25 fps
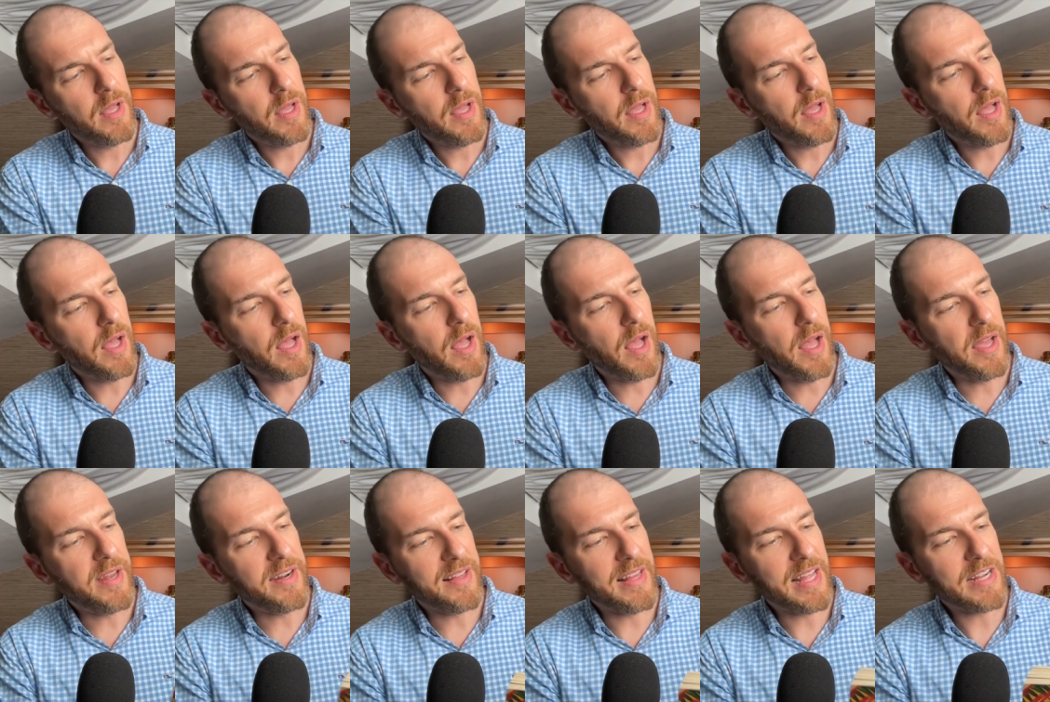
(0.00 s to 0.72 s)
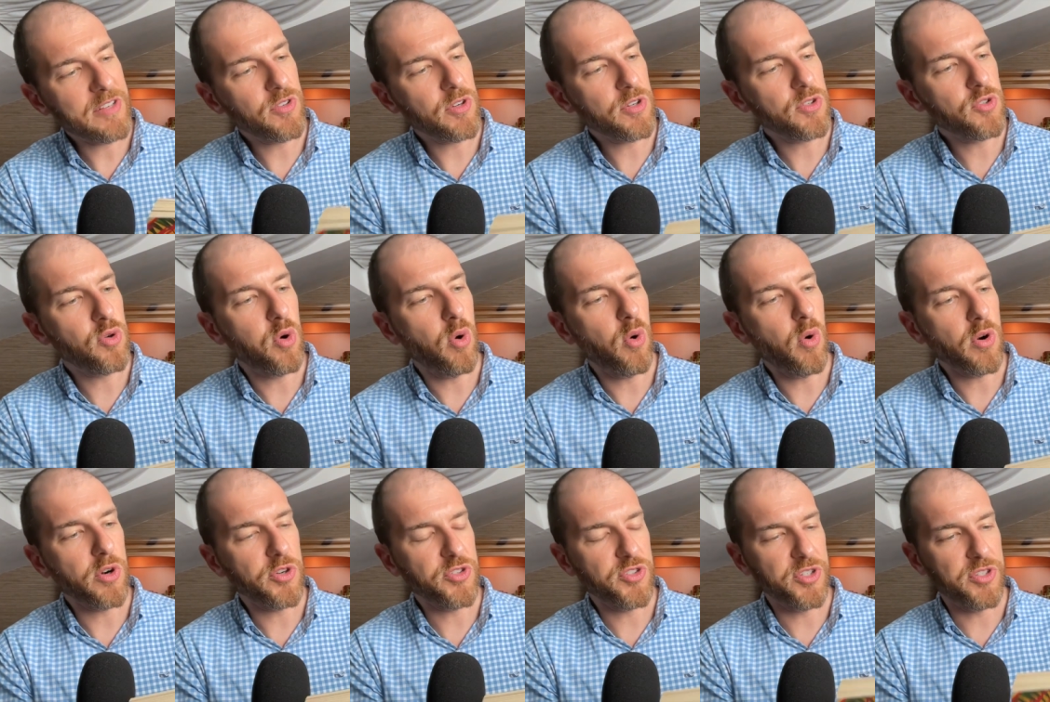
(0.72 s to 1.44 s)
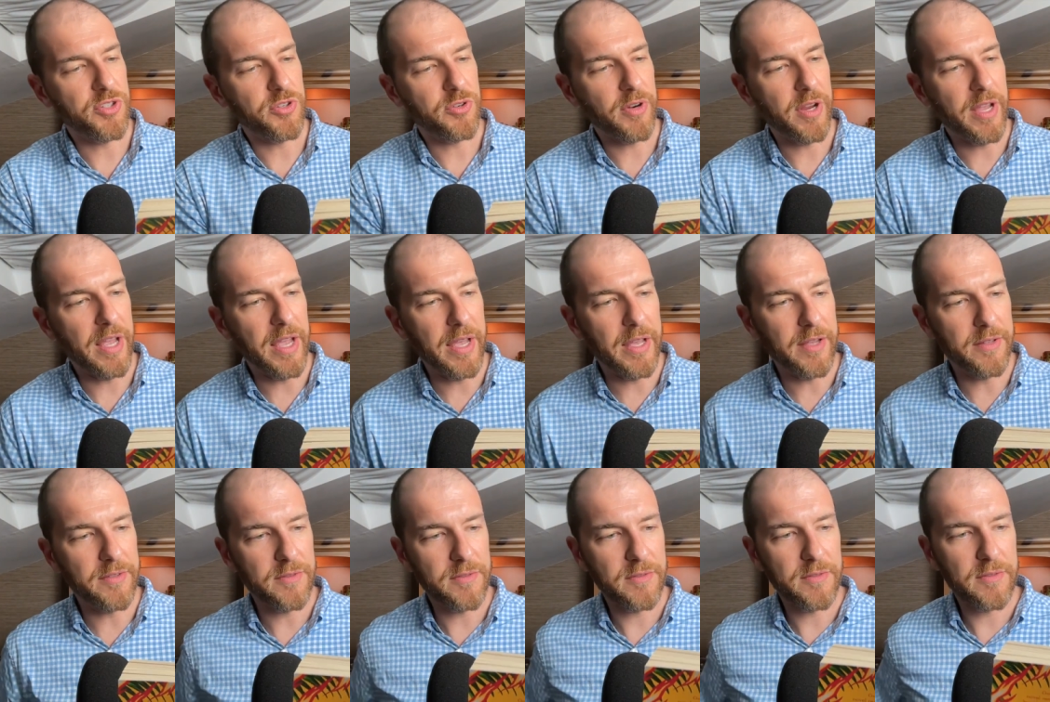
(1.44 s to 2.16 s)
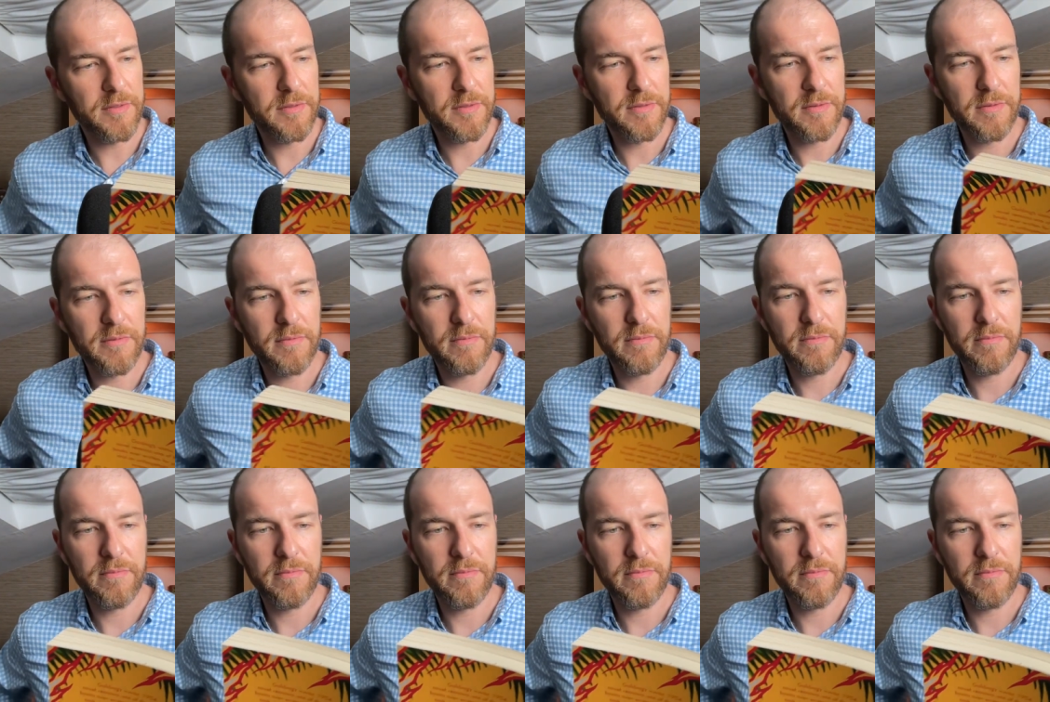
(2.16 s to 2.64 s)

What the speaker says: an electric torch in your hands.